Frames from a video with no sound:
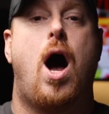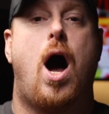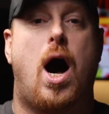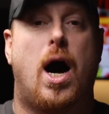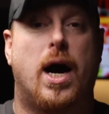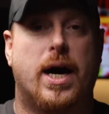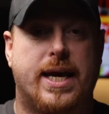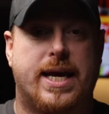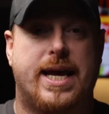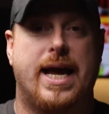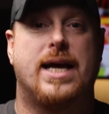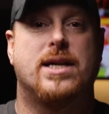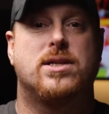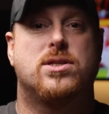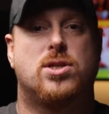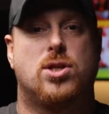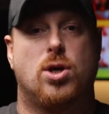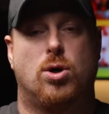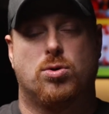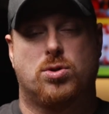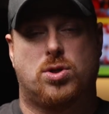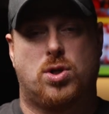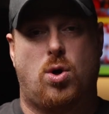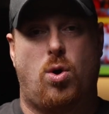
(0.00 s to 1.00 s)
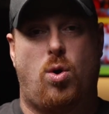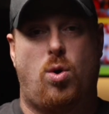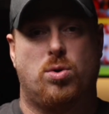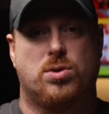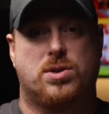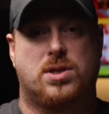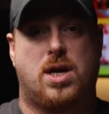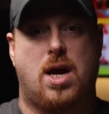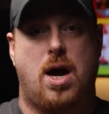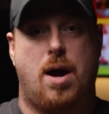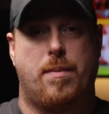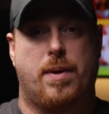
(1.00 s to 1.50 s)
against those
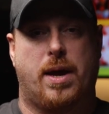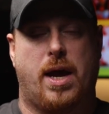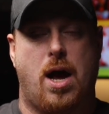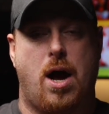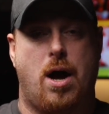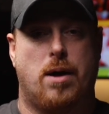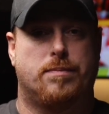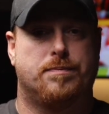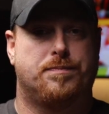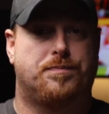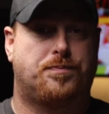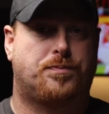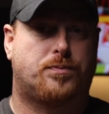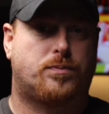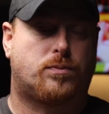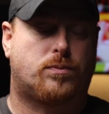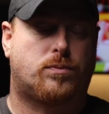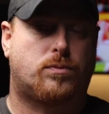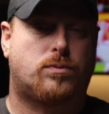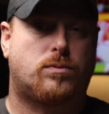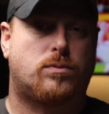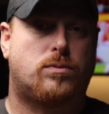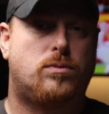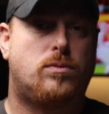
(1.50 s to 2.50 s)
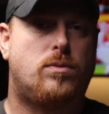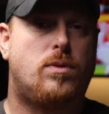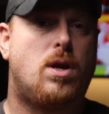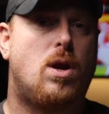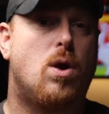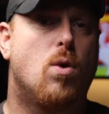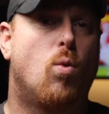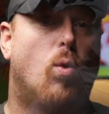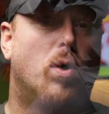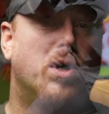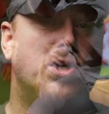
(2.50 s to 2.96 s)
Colts coming up. And